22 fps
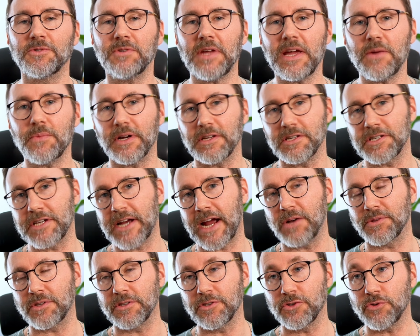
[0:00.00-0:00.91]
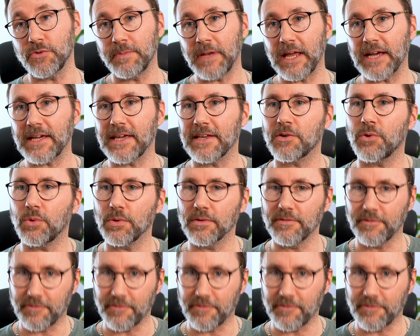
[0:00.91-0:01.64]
Today we're gonna check out a new plugin called